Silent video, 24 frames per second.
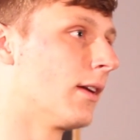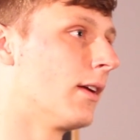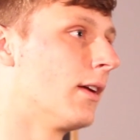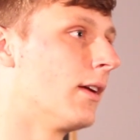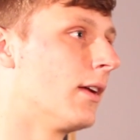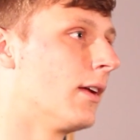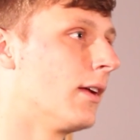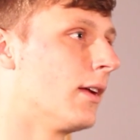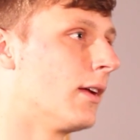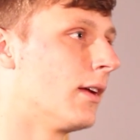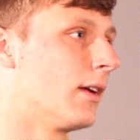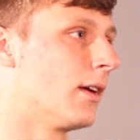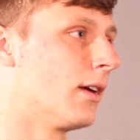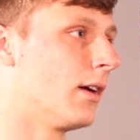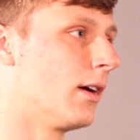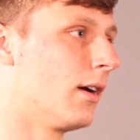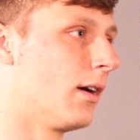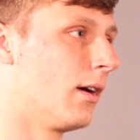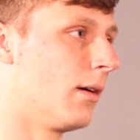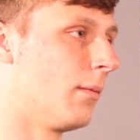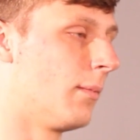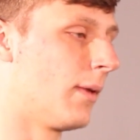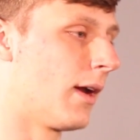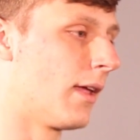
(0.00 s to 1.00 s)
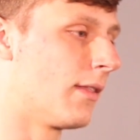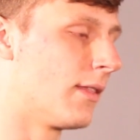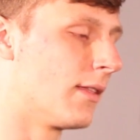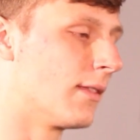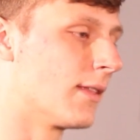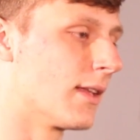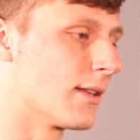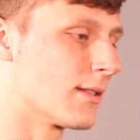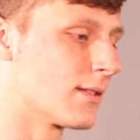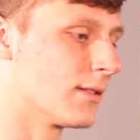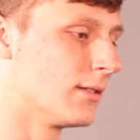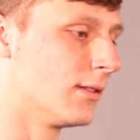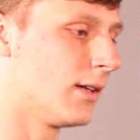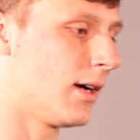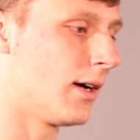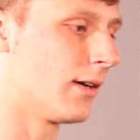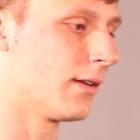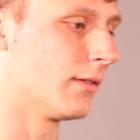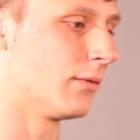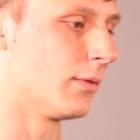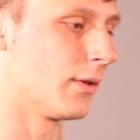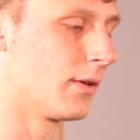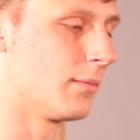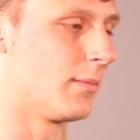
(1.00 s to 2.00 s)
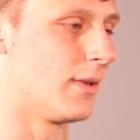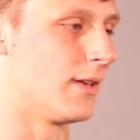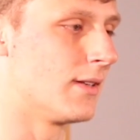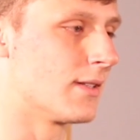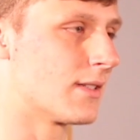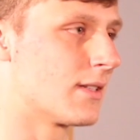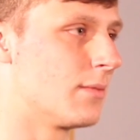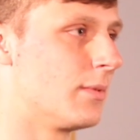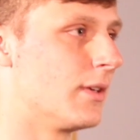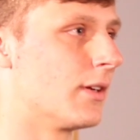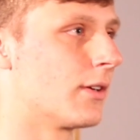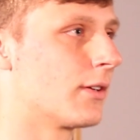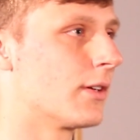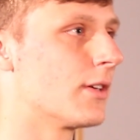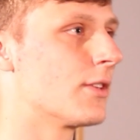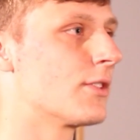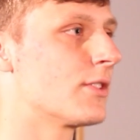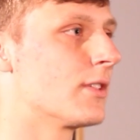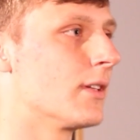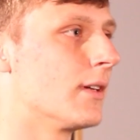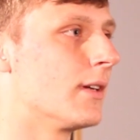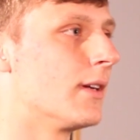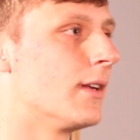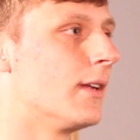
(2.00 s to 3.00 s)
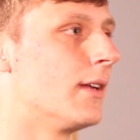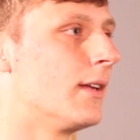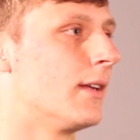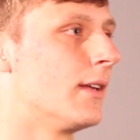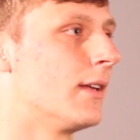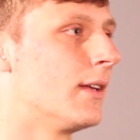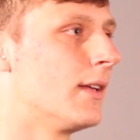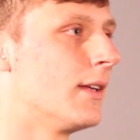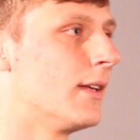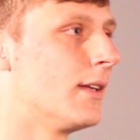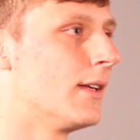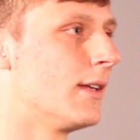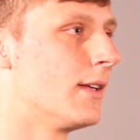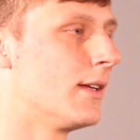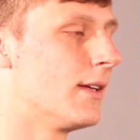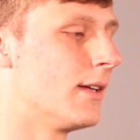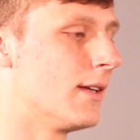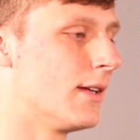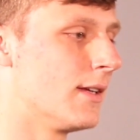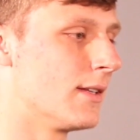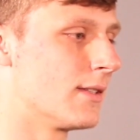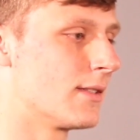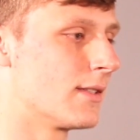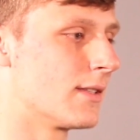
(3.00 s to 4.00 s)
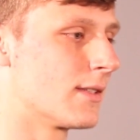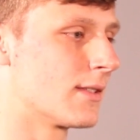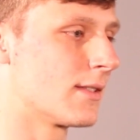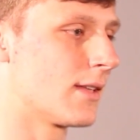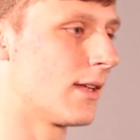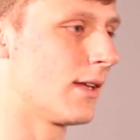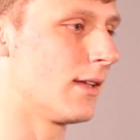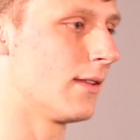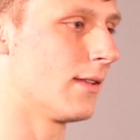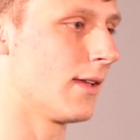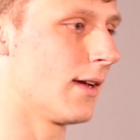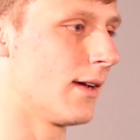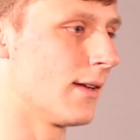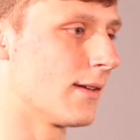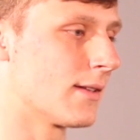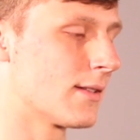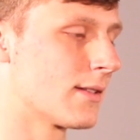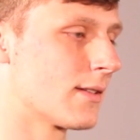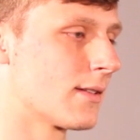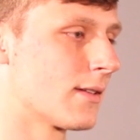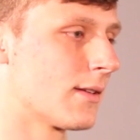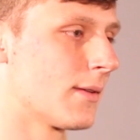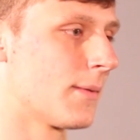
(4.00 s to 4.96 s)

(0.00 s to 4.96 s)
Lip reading: And I think that's a lot of what it means to be a Christian, is to say that,